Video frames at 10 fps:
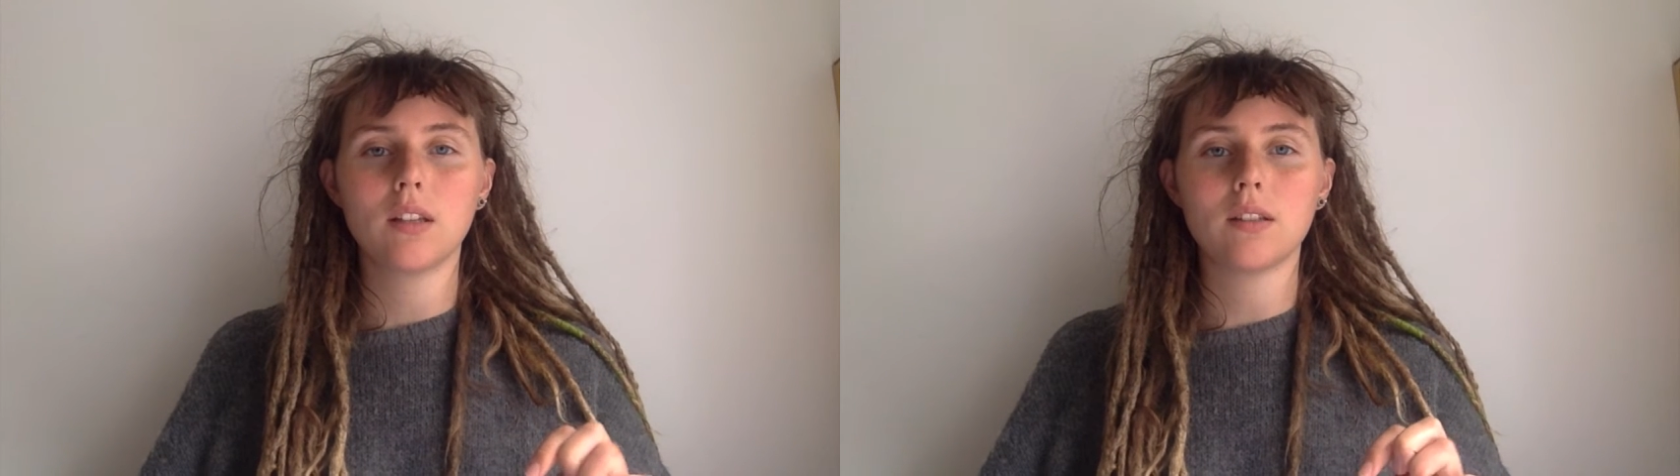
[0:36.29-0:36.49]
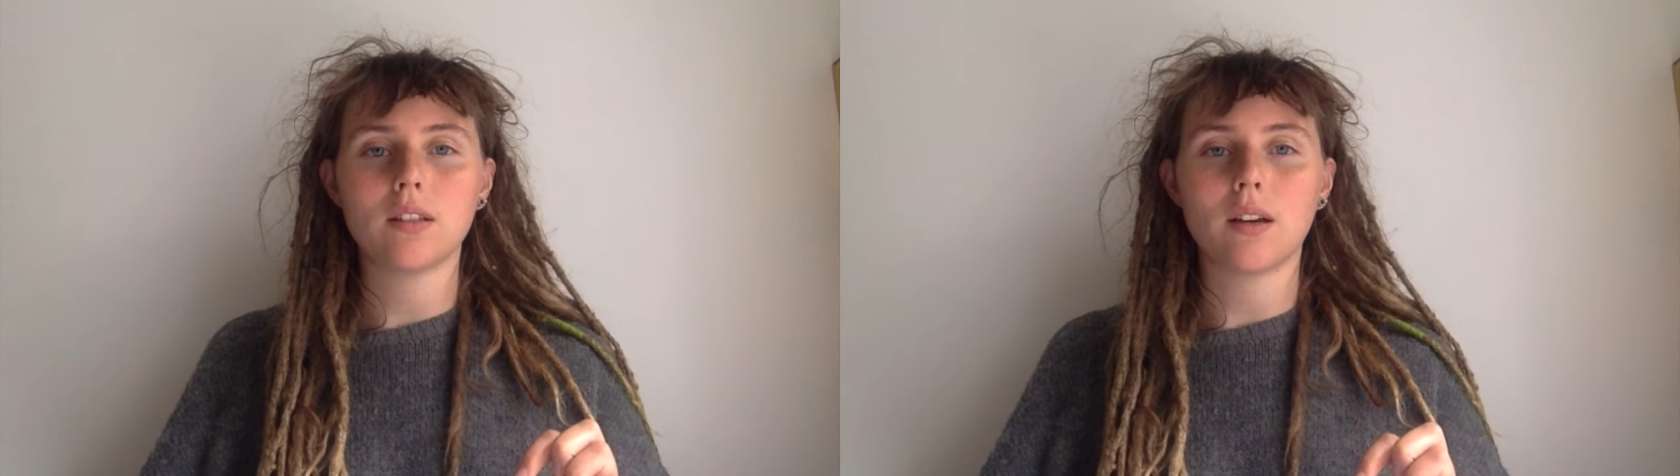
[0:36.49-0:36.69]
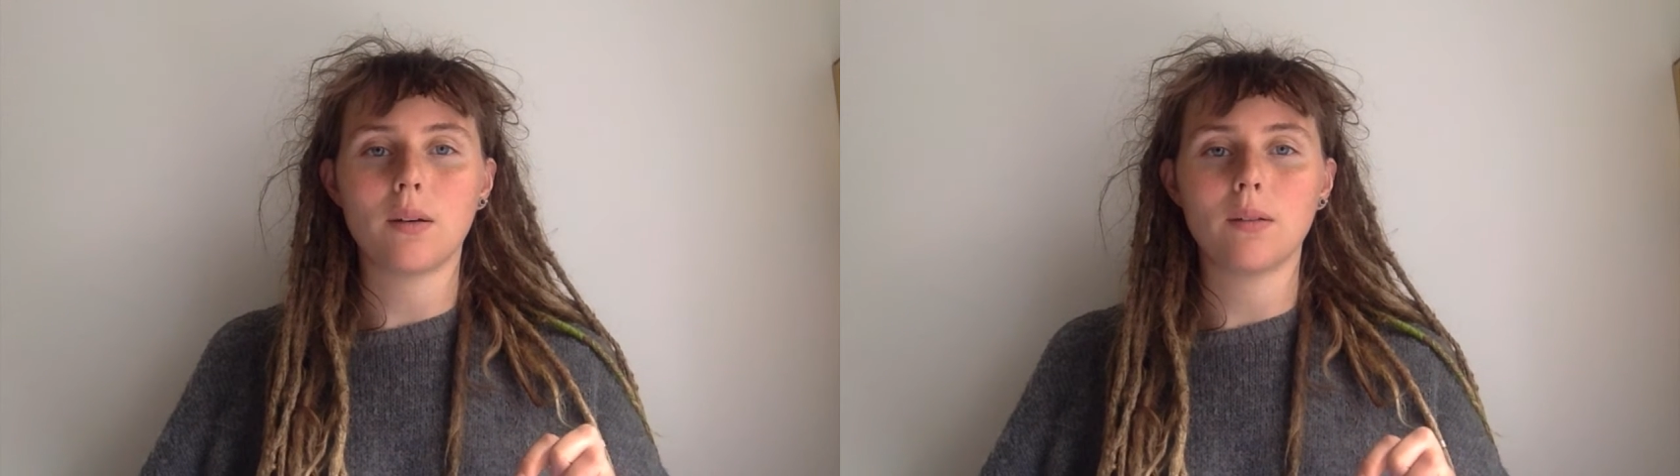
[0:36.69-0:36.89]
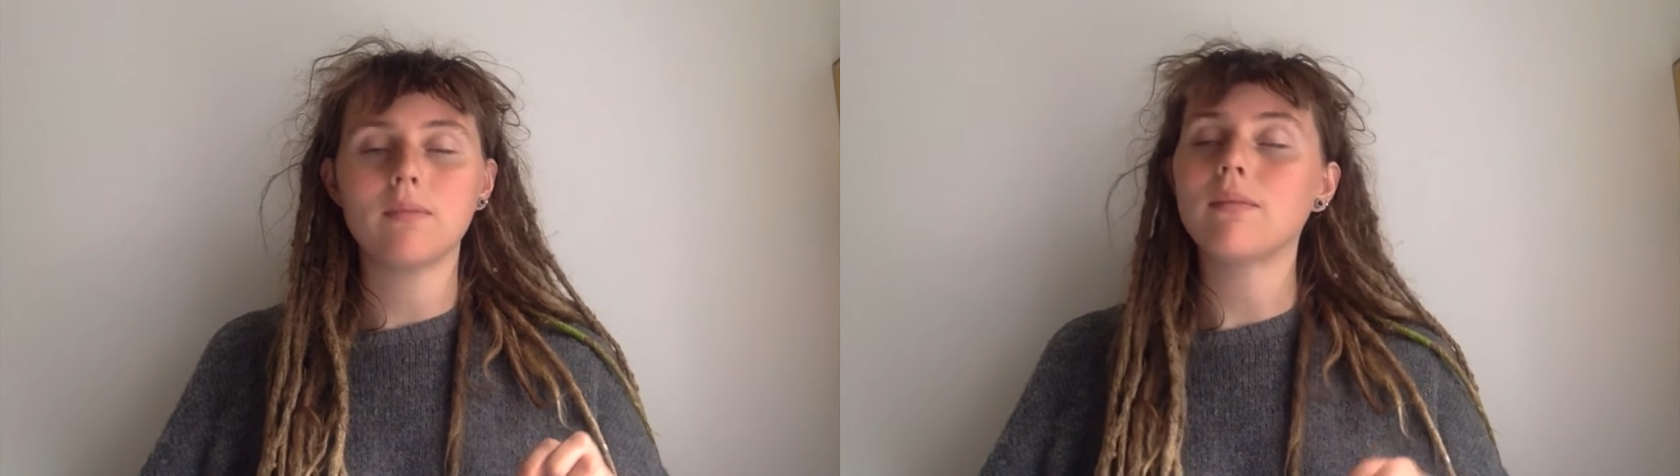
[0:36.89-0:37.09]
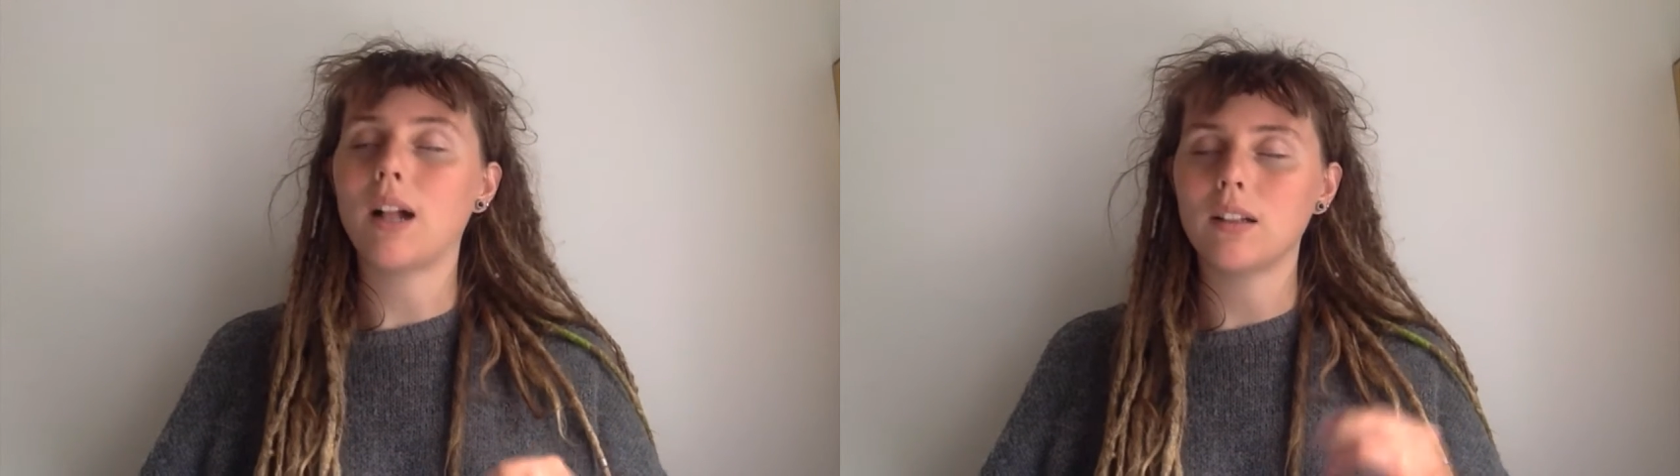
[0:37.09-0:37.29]
So
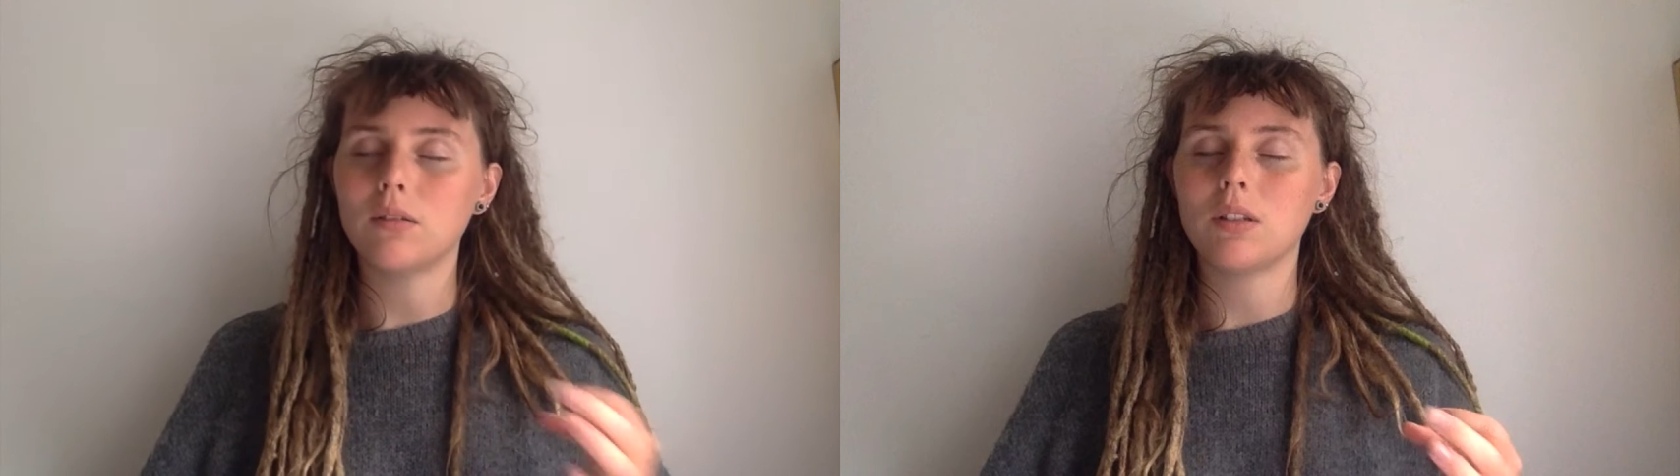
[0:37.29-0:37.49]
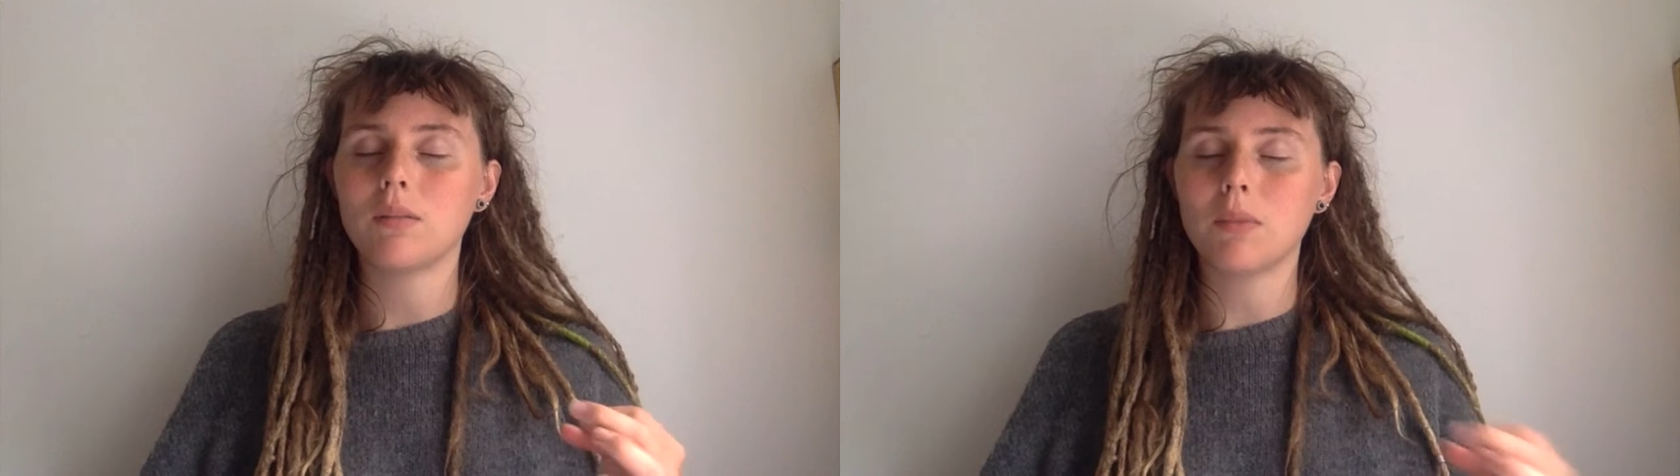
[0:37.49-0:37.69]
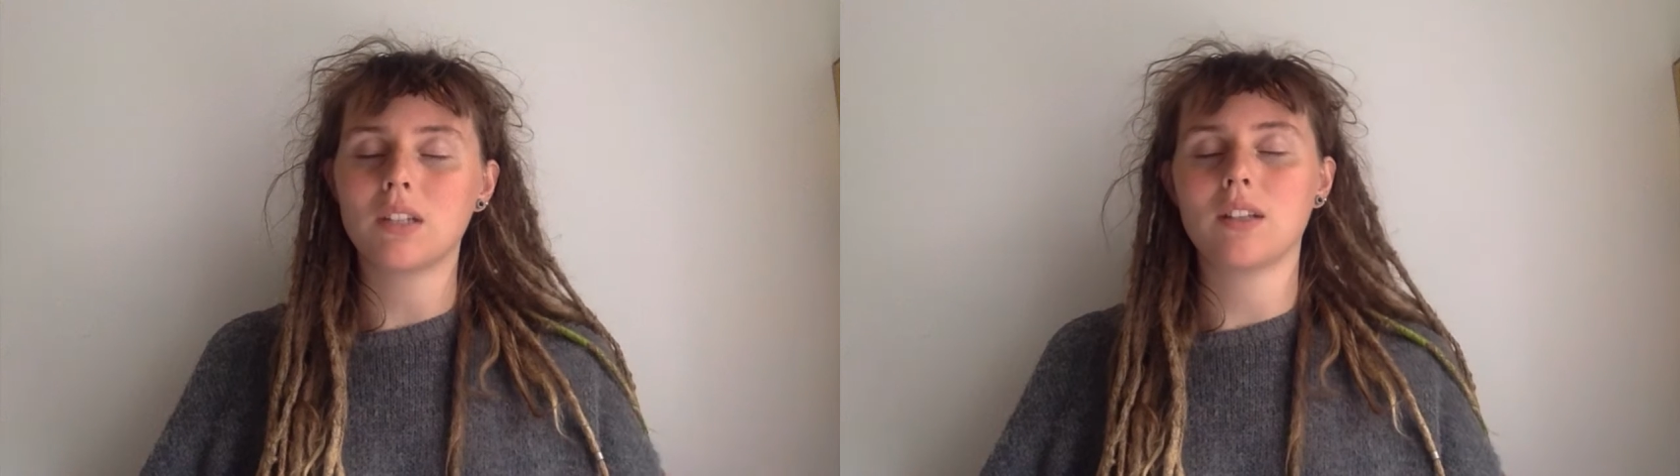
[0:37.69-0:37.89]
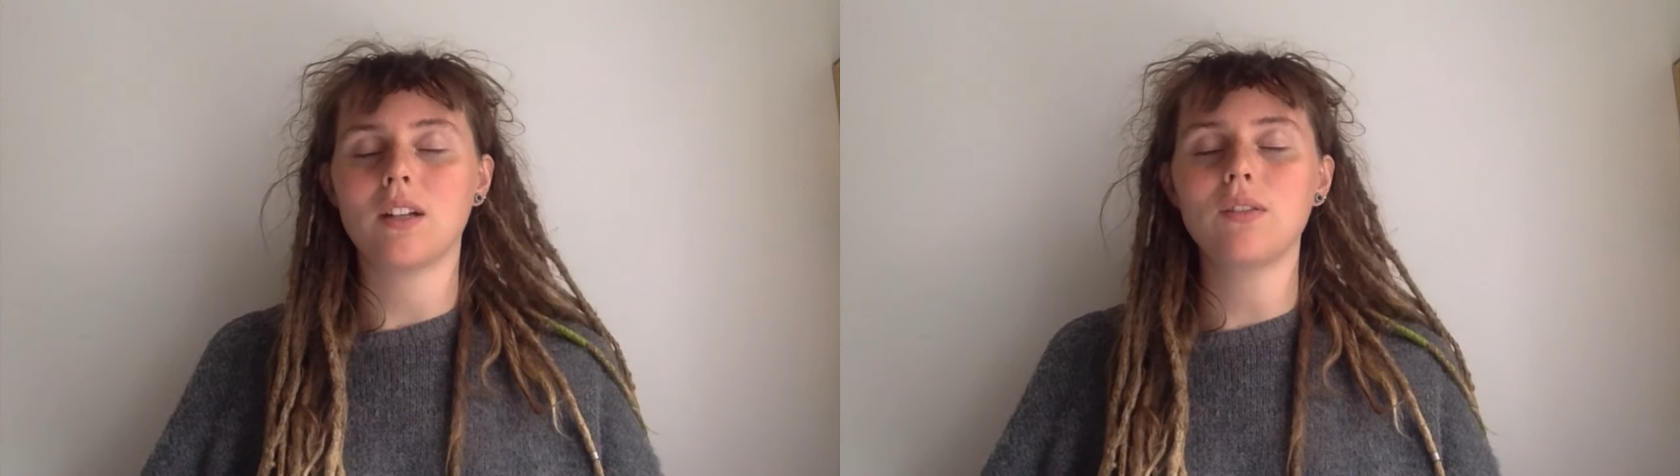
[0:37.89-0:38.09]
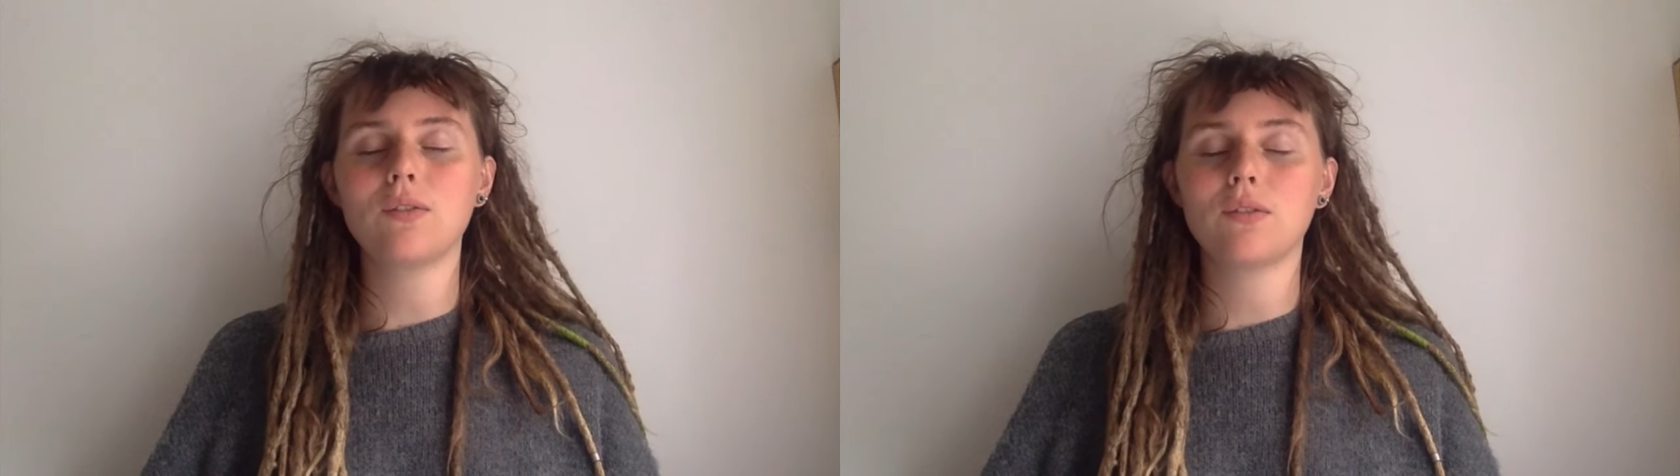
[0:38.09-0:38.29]
I'll do it
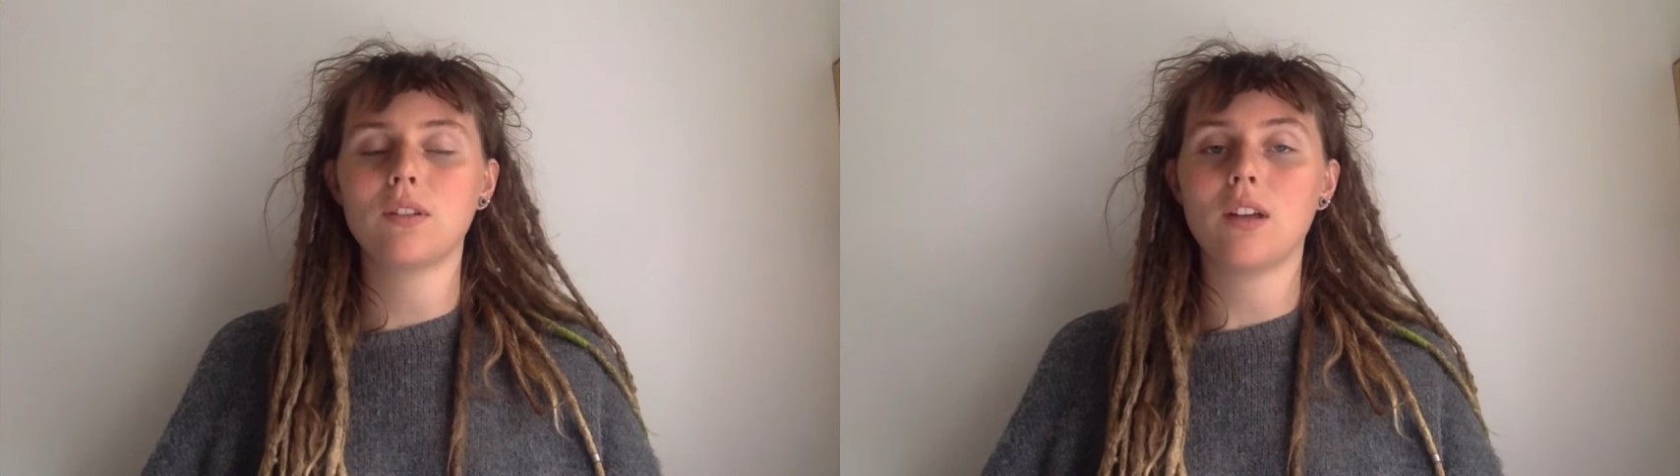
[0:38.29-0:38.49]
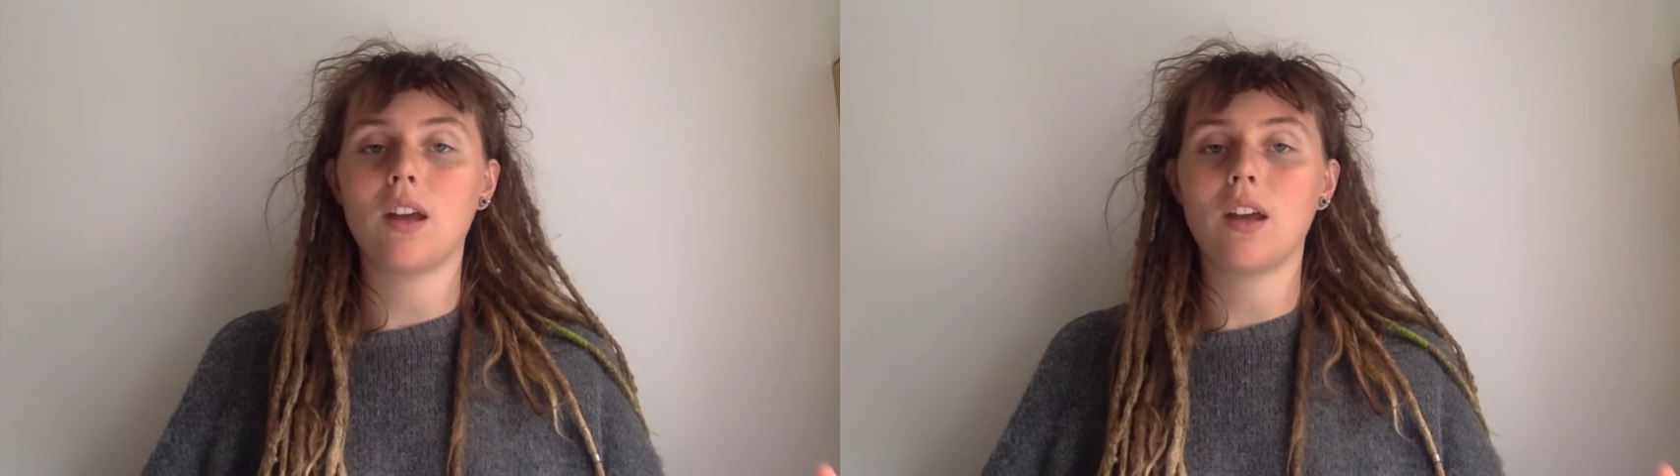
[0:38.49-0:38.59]
myself